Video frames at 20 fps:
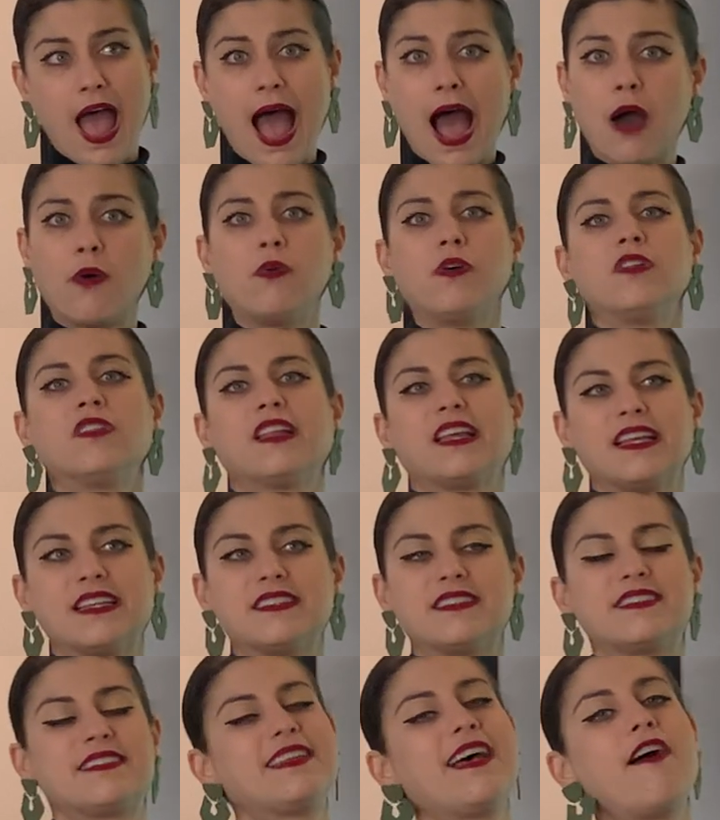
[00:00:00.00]
owl
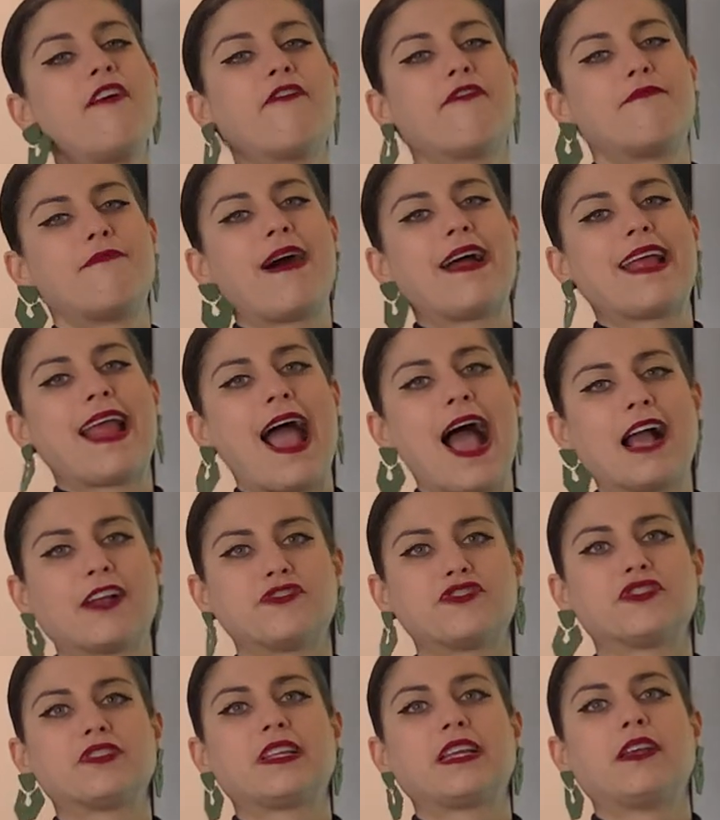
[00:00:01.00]
itself might
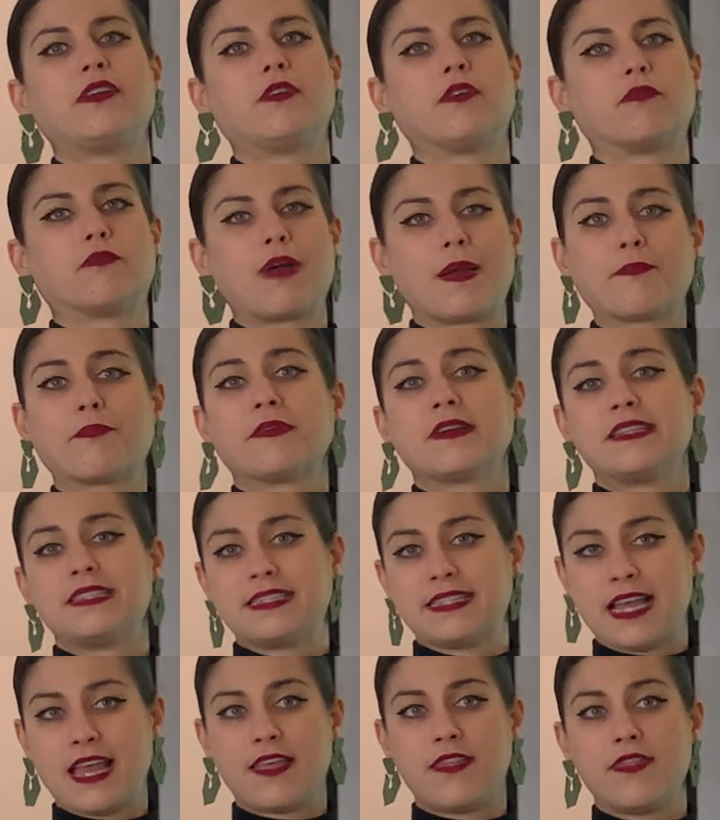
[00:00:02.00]
actually
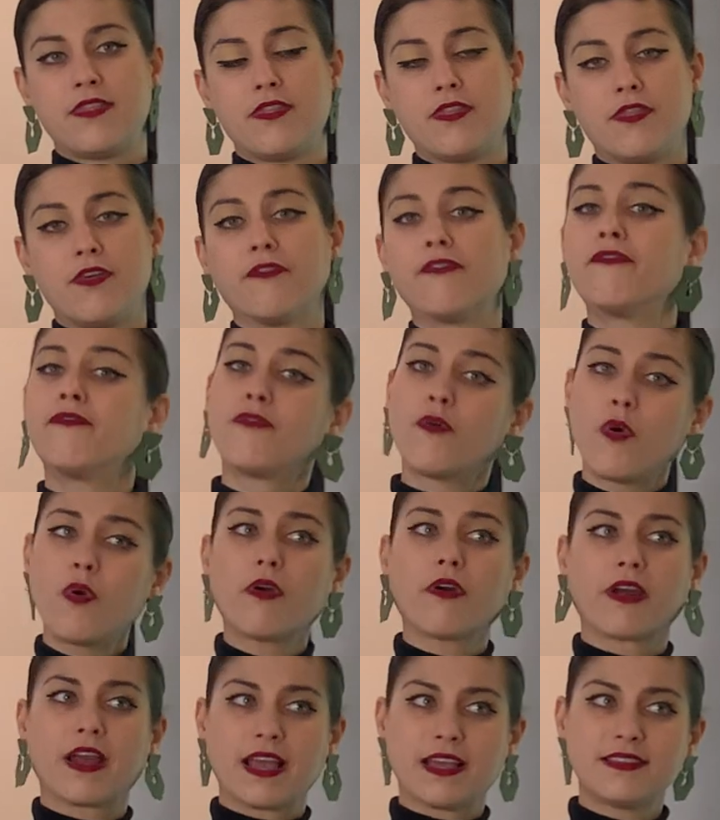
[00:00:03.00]
represent the
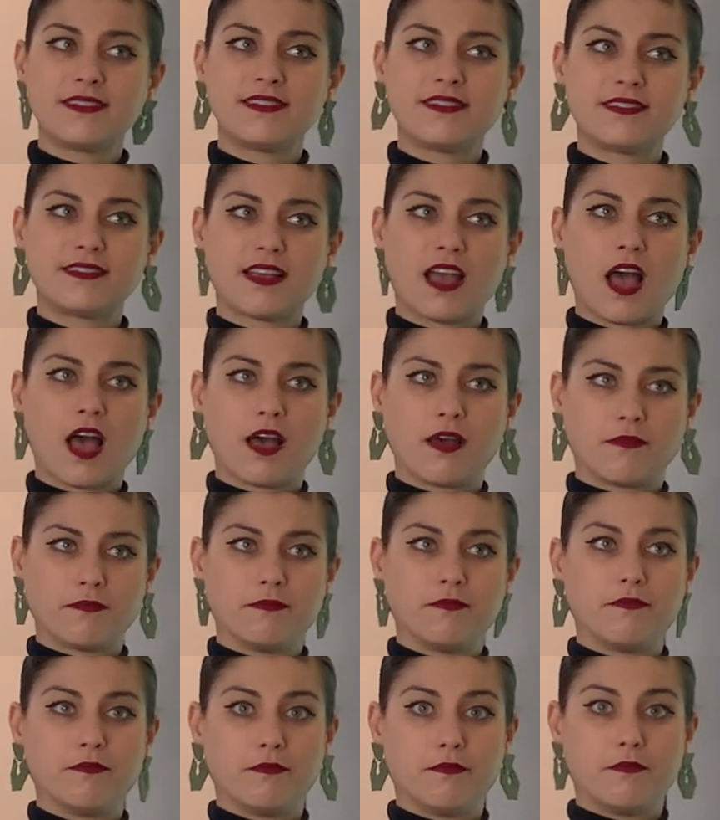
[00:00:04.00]
forest,
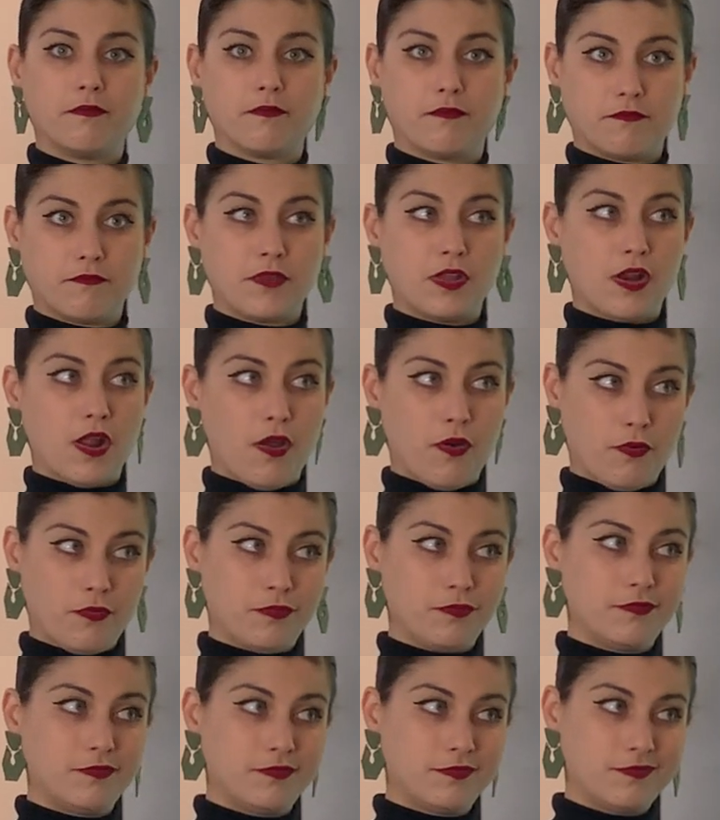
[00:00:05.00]
um, you know,
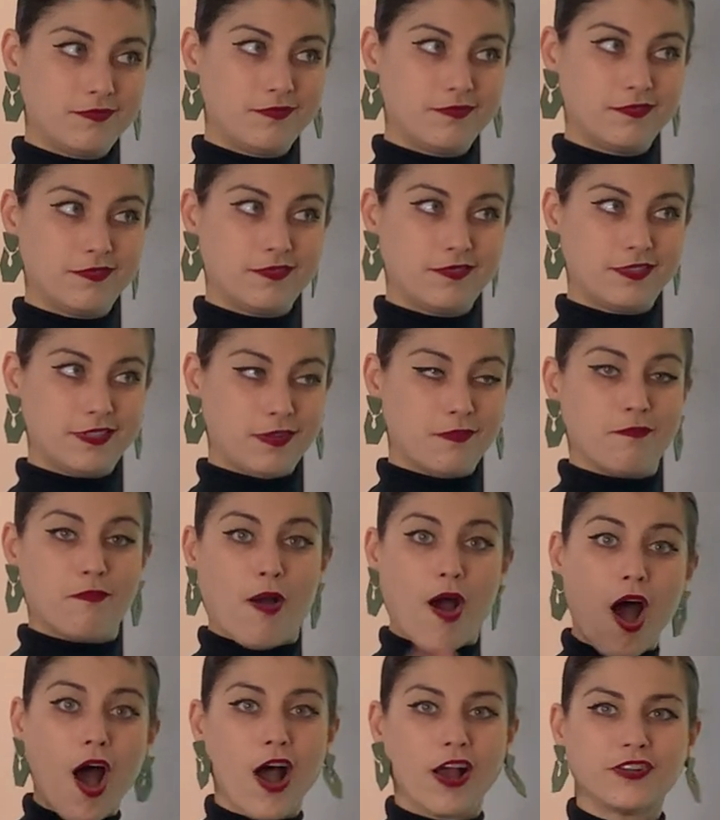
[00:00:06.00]
den
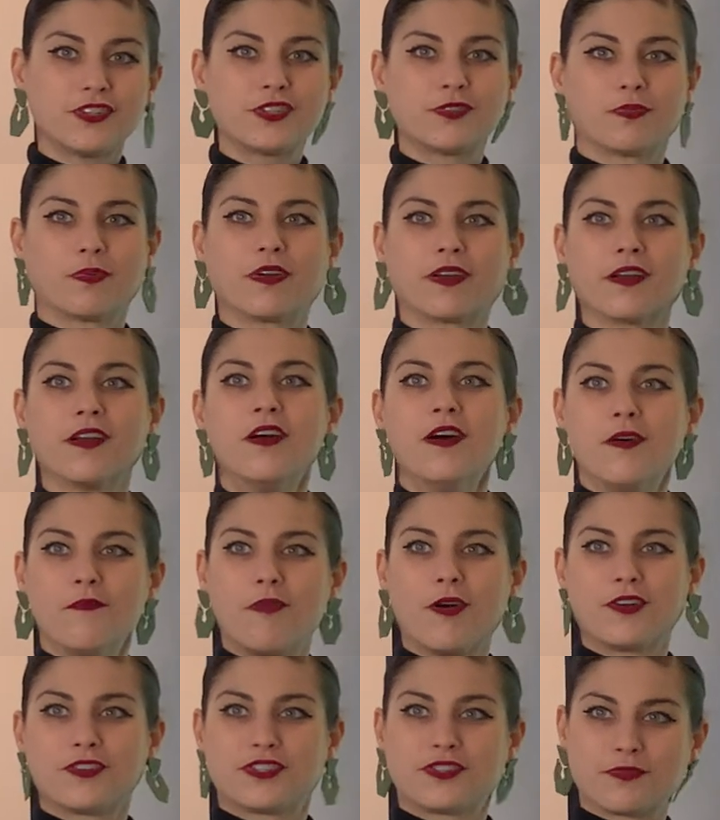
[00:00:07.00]
Bosch, where
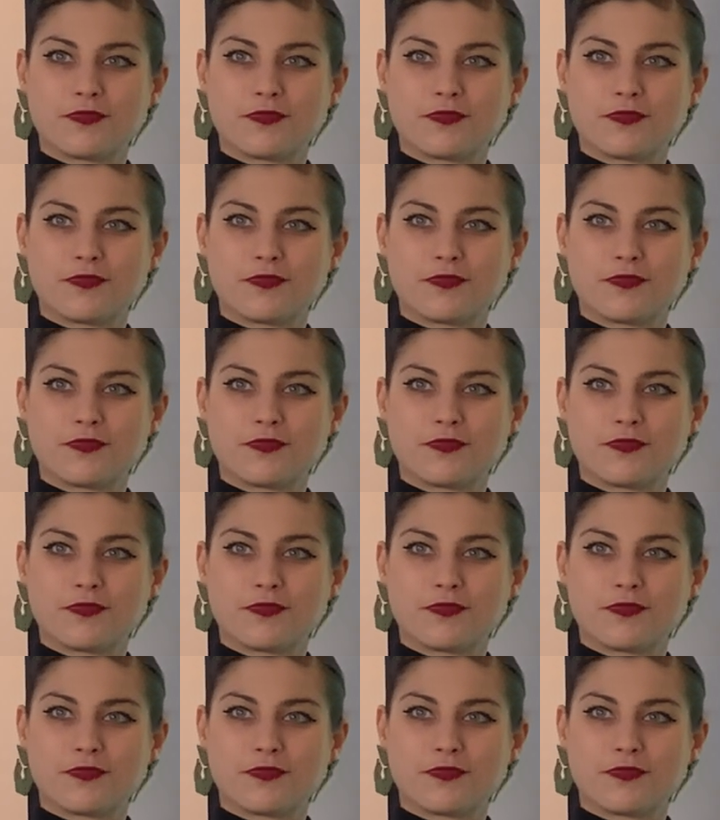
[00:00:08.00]
Bosch